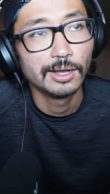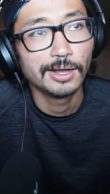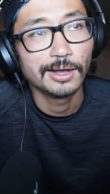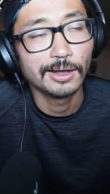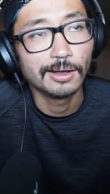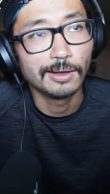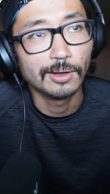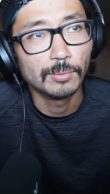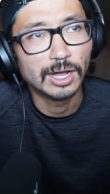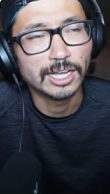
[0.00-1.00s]

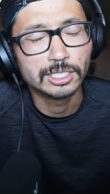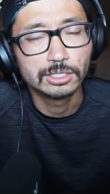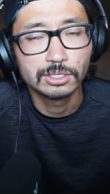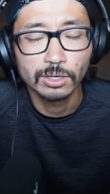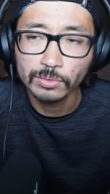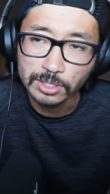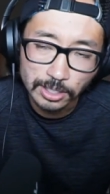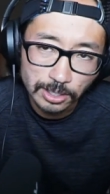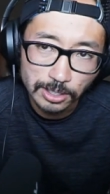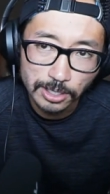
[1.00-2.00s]
I don't
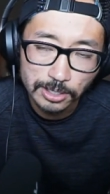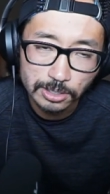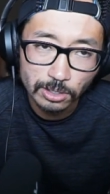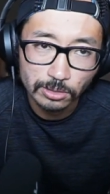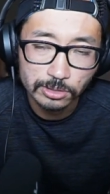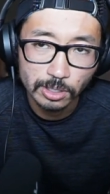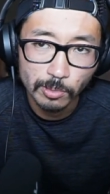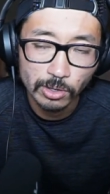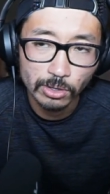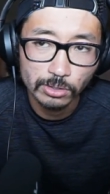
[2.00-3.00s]
think it has an
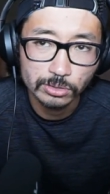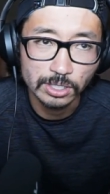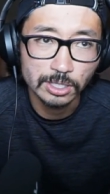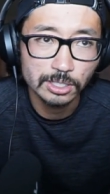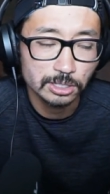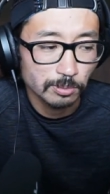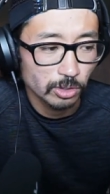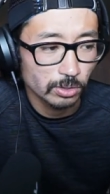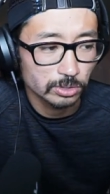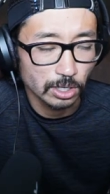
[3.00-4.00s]
altimeter. So I think some of
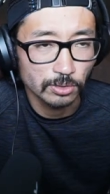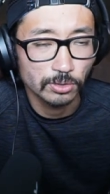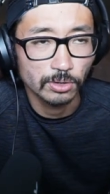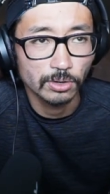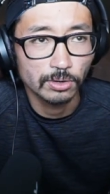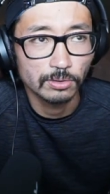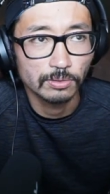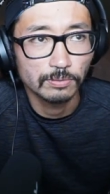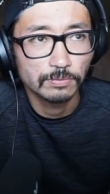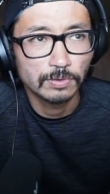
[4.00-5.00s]
those other
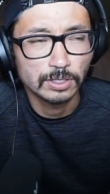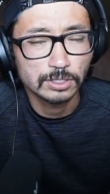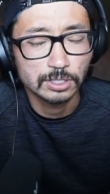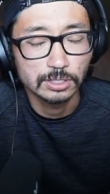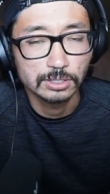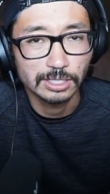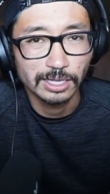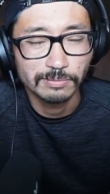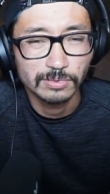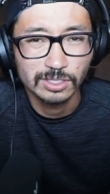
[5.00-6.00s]
functions,
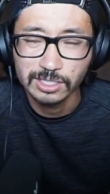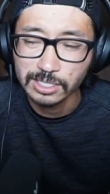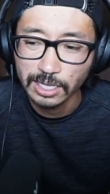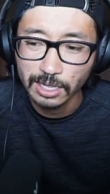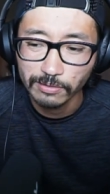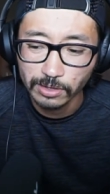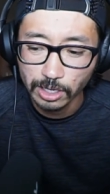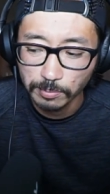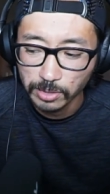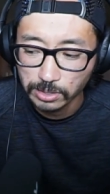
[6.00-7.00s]
does it have a
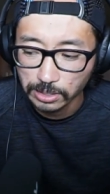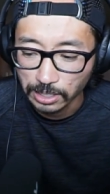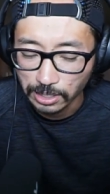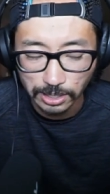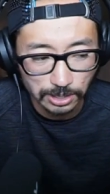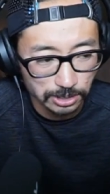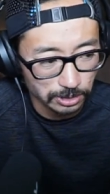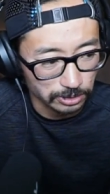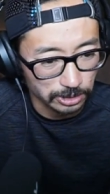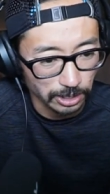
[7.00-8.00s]
compass? I think it
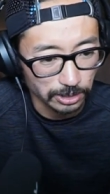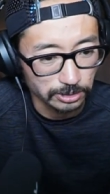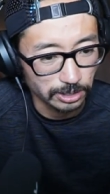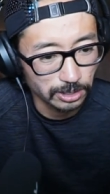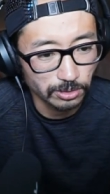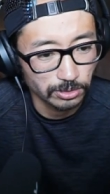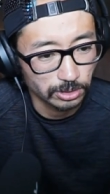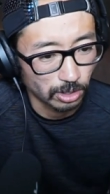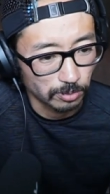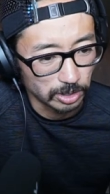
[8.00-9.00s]
still does. I think all the
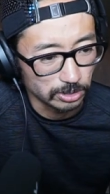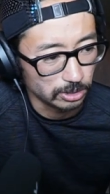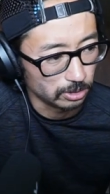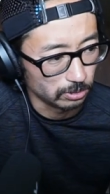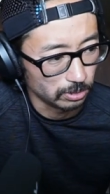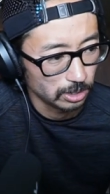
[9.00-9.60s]
Garmins do.